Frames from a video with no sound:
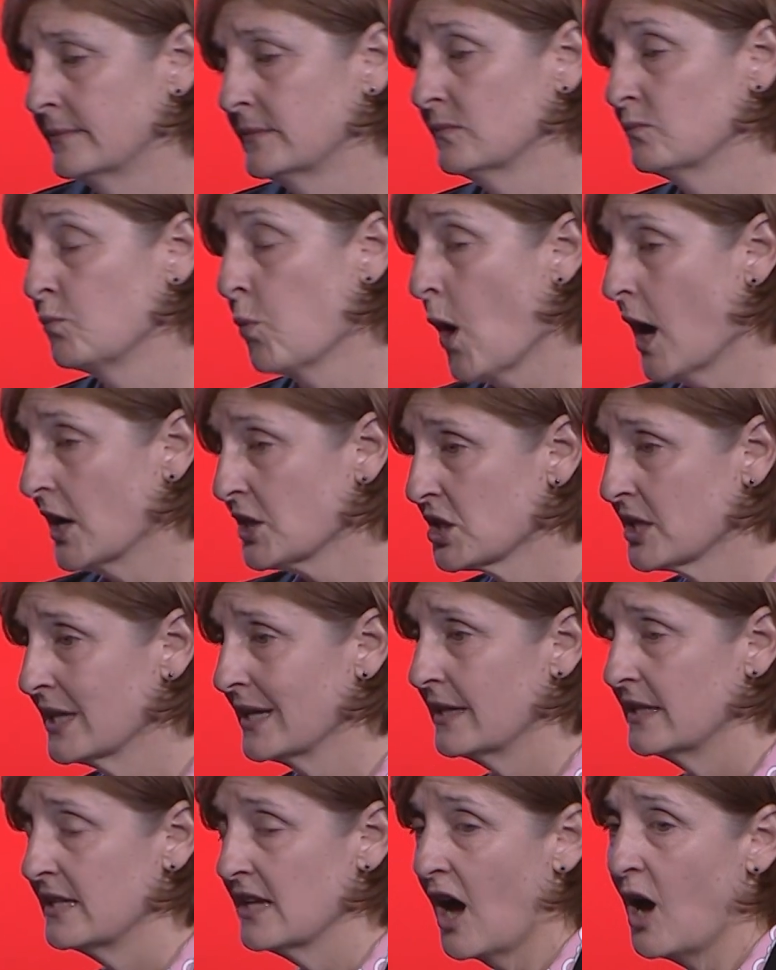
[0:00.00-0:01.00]
watching
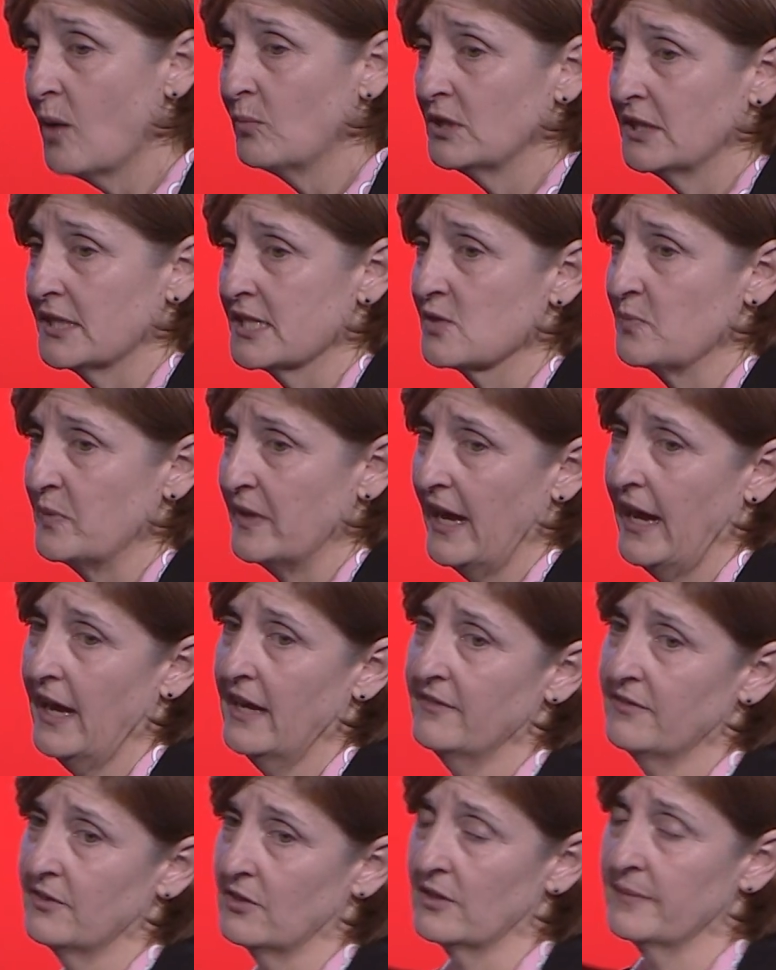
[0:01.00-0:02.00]
anomalous
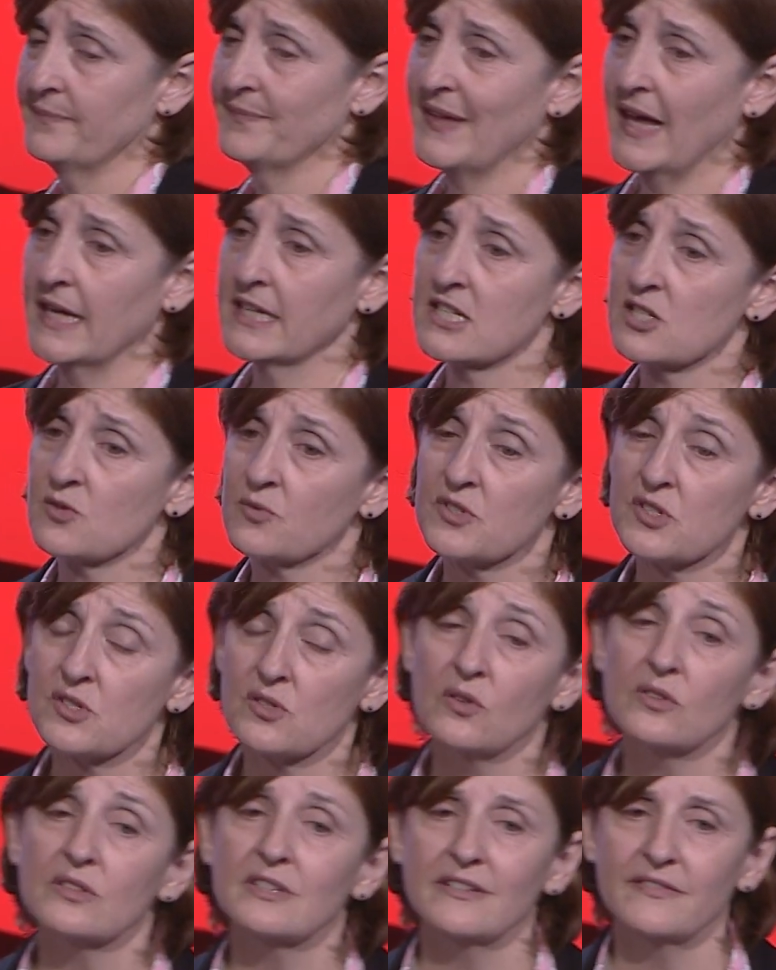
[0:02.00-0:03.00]
behavior. And as a
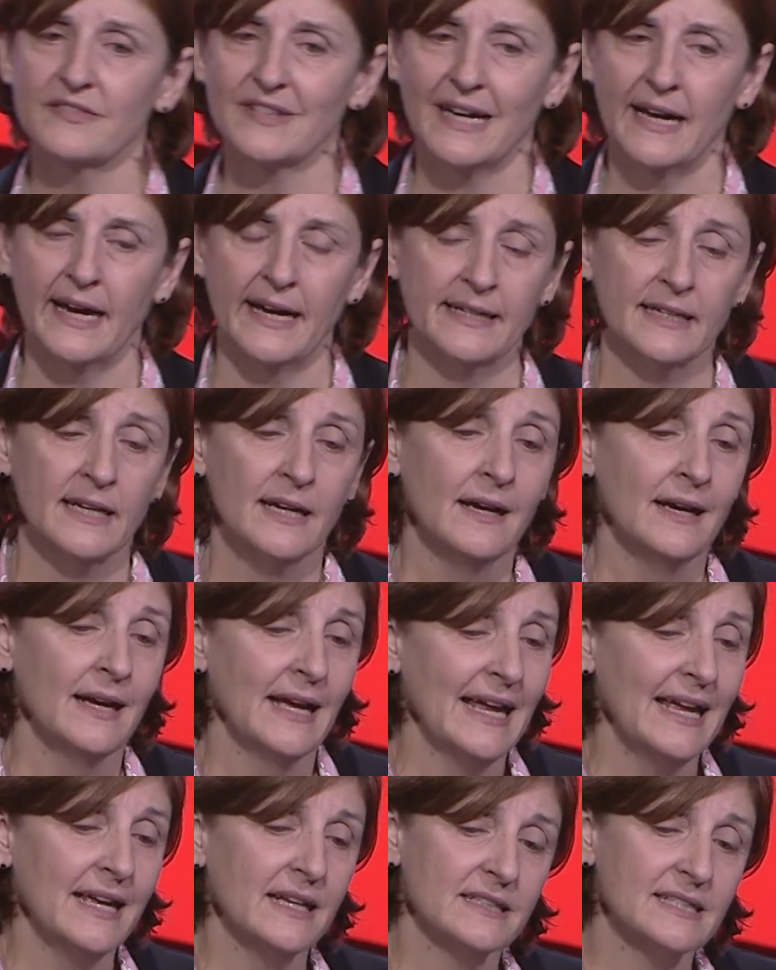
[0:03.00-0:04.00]
result of that,
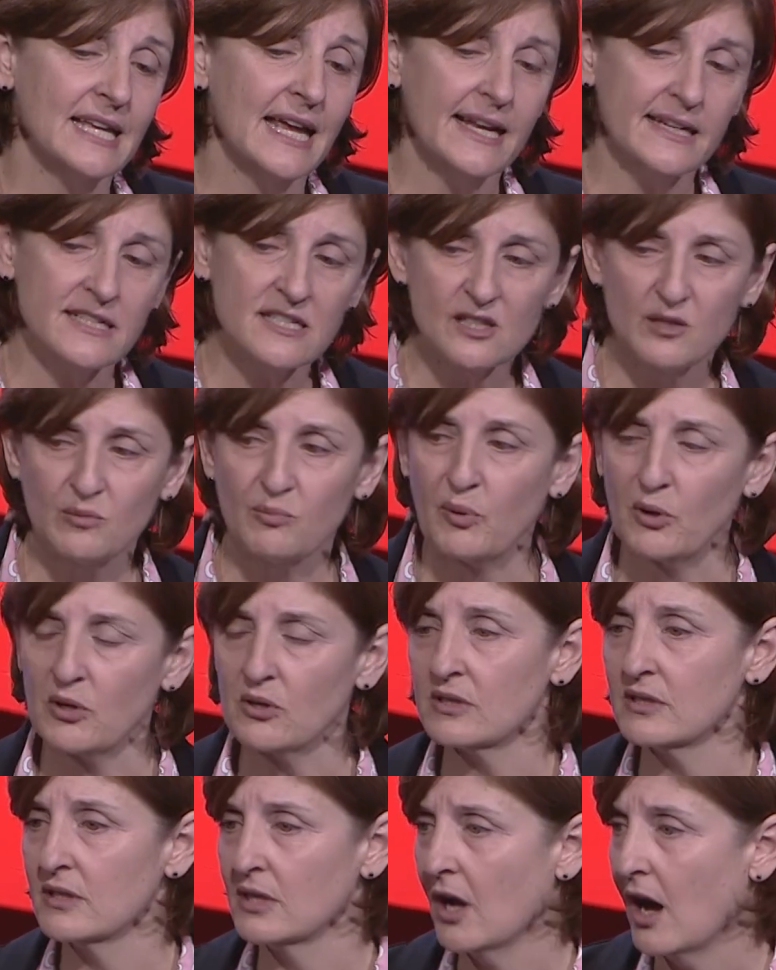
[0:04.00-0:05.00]
it takes the
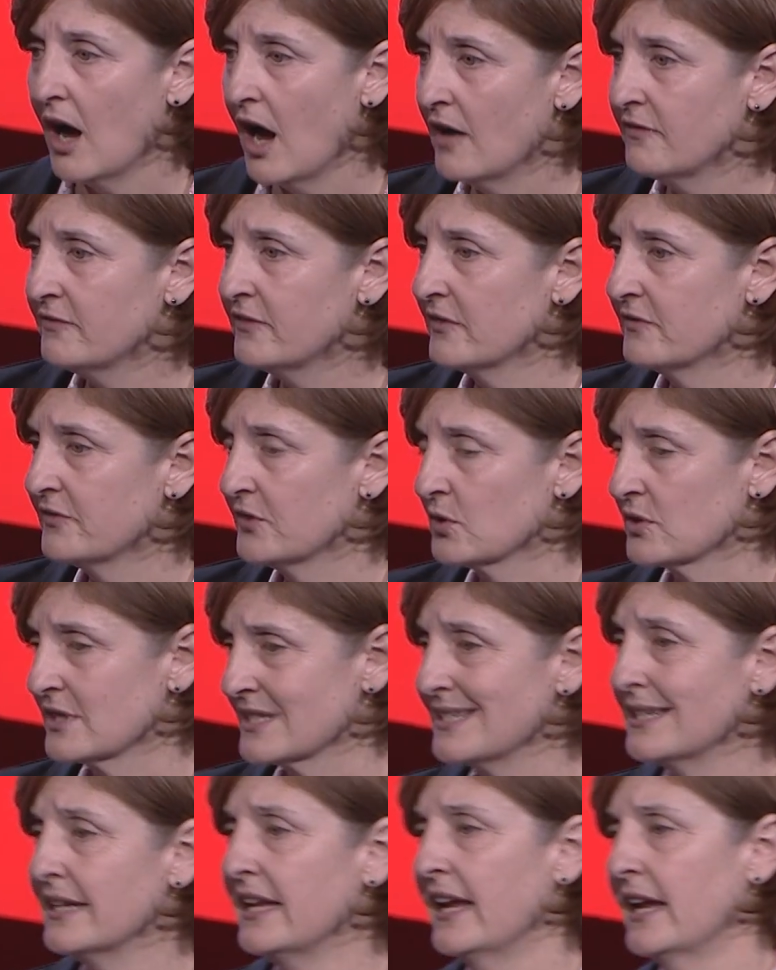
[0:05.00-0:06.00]
burden off of your
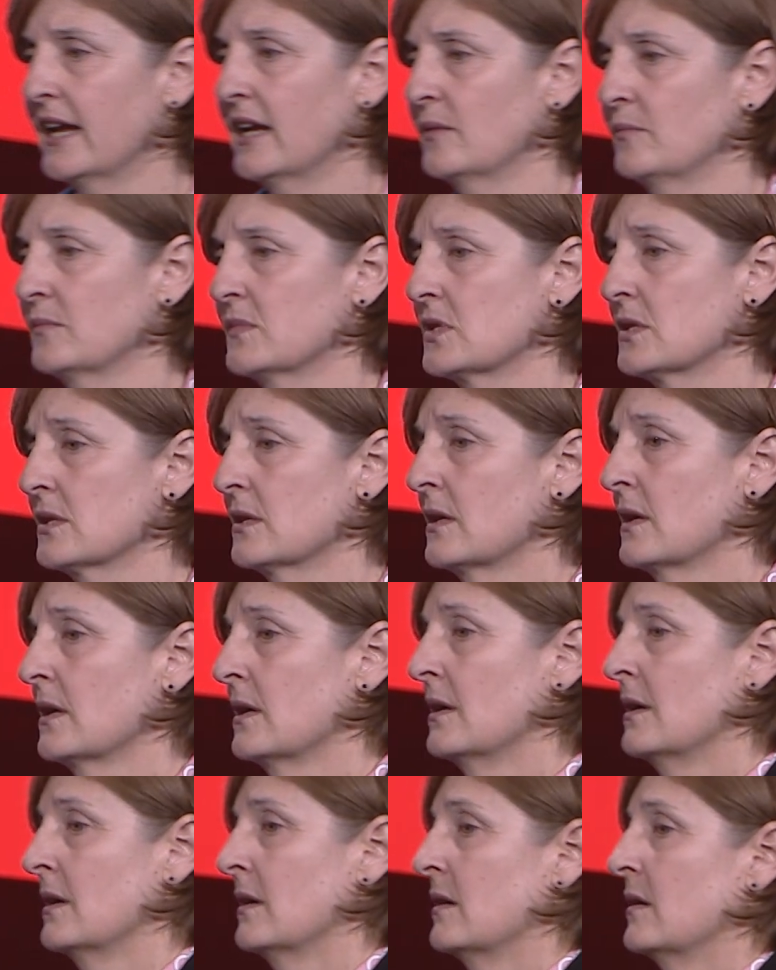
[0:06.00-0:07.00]
teams
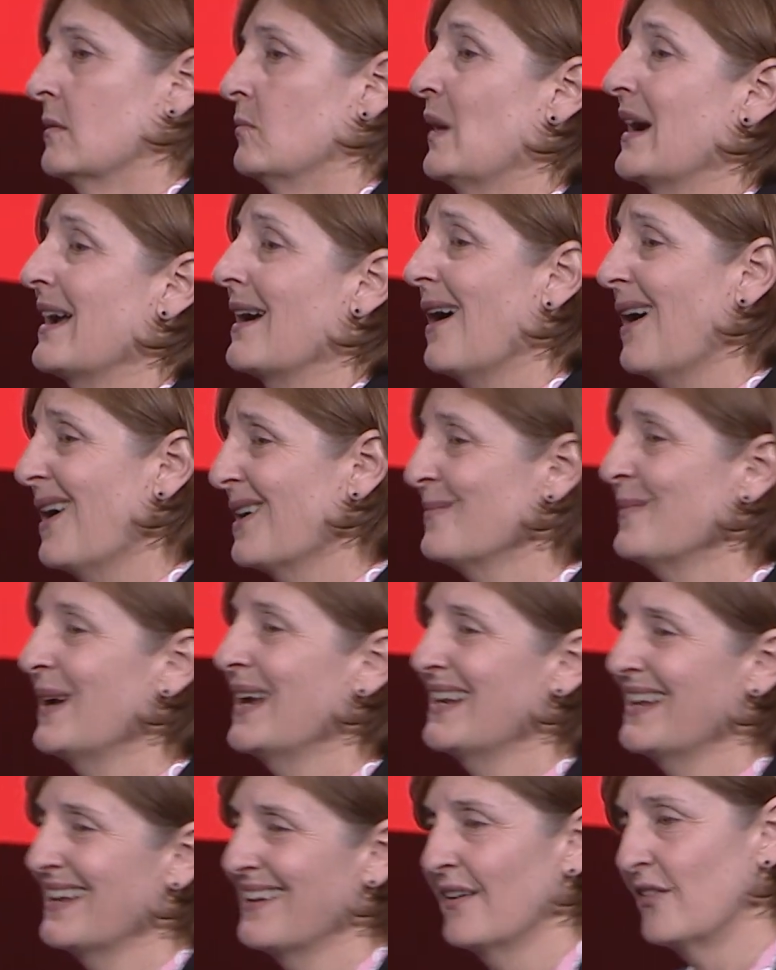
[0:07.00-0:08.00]
by
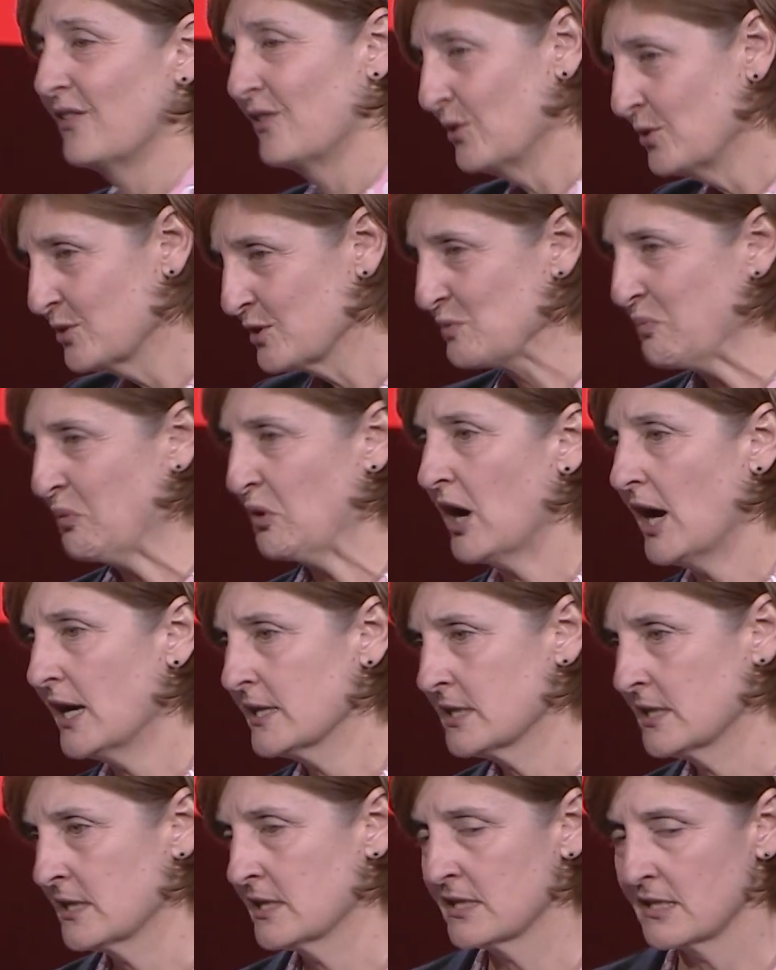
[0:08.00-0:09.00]
automating those
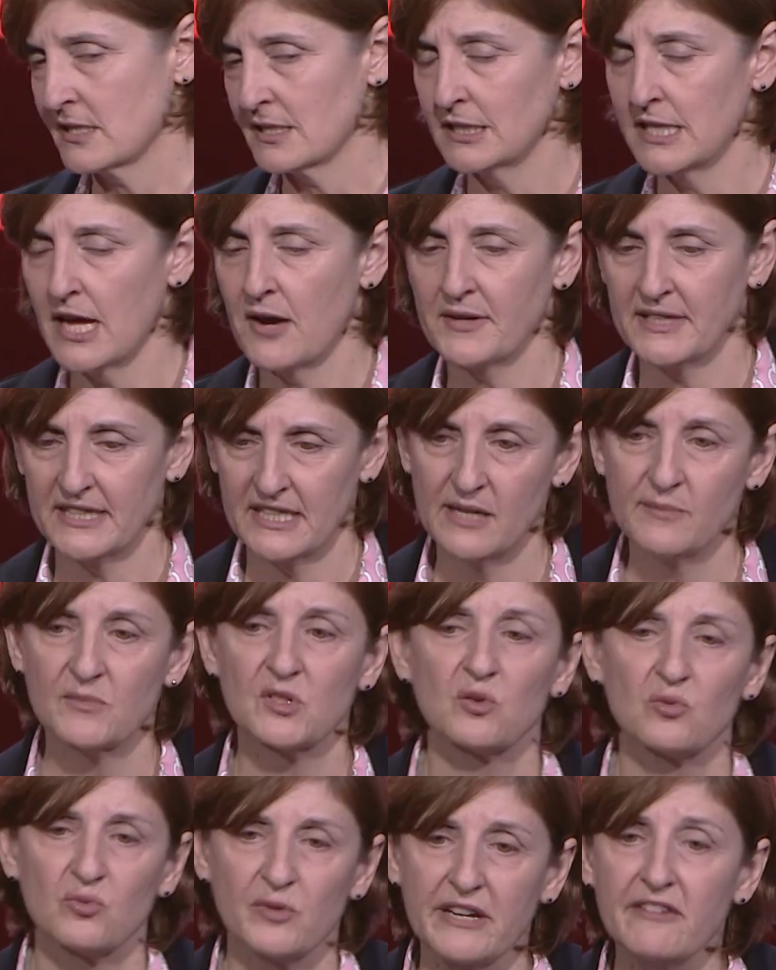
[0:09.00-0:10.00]
processes and allowing them to
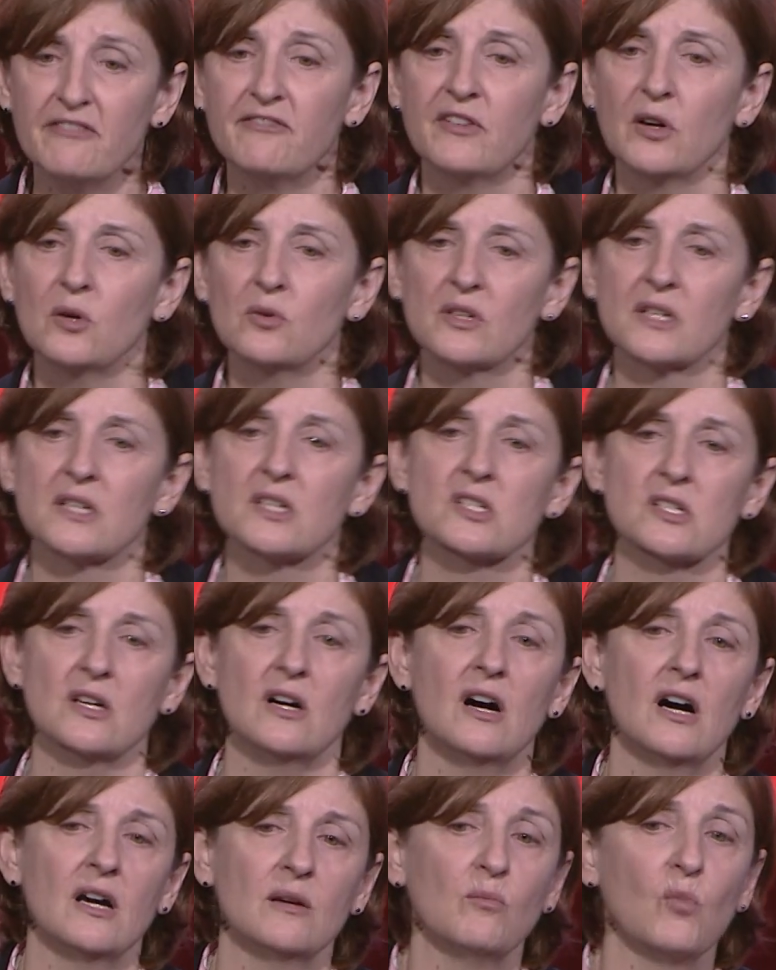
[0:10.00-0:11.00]
refocus
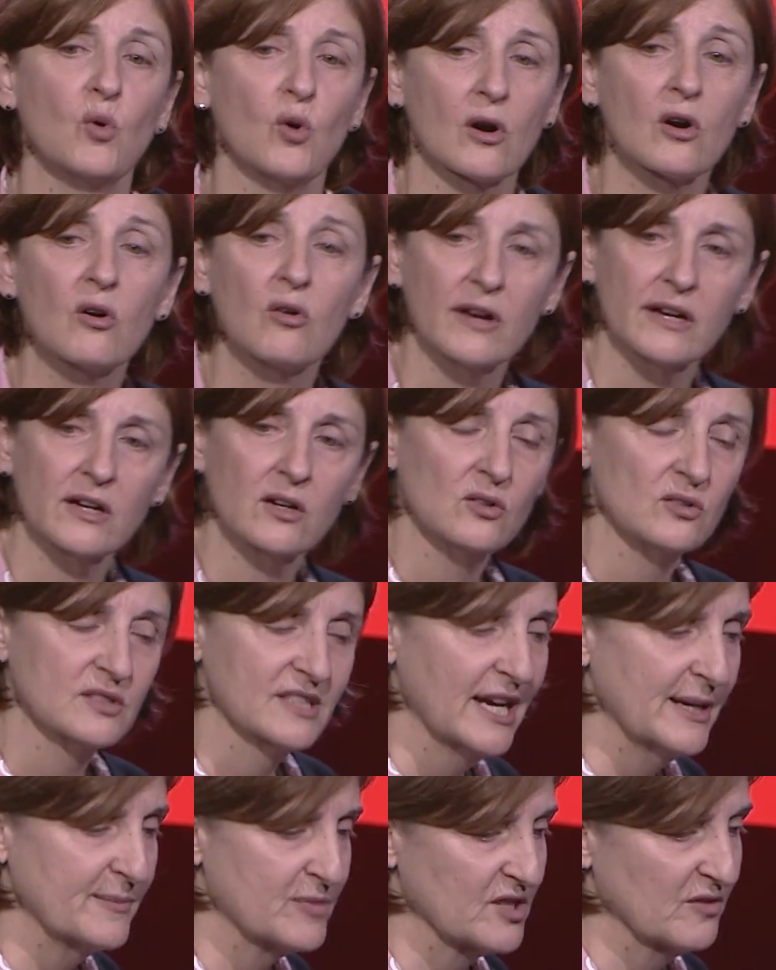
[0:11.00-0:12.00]
on more critical
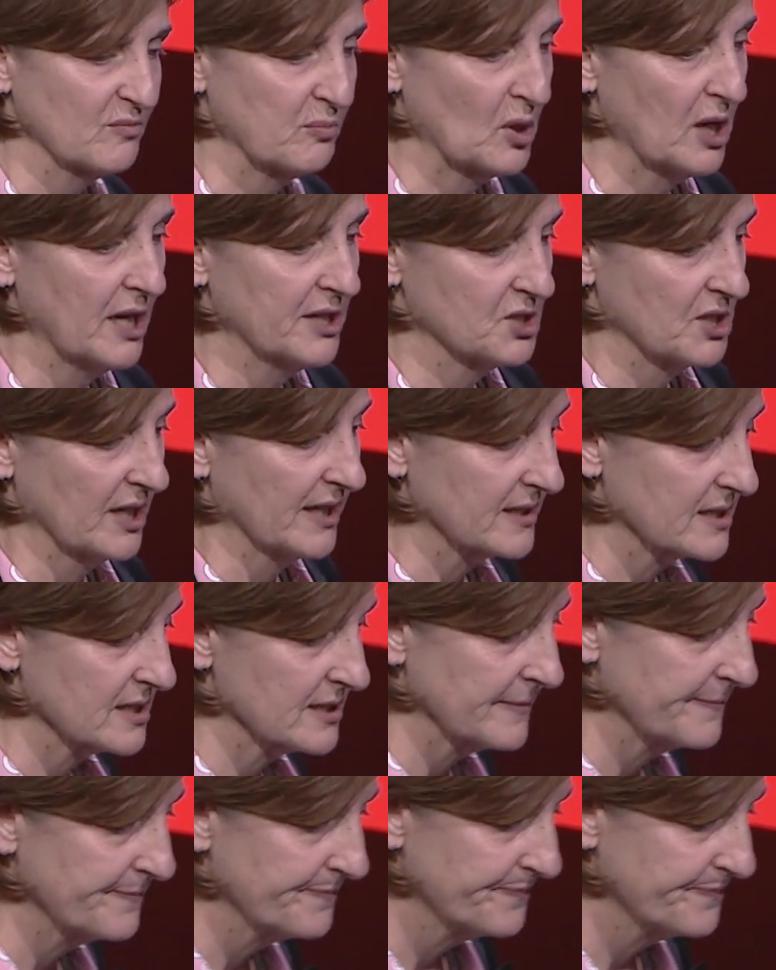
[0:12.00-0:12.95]
types of projects.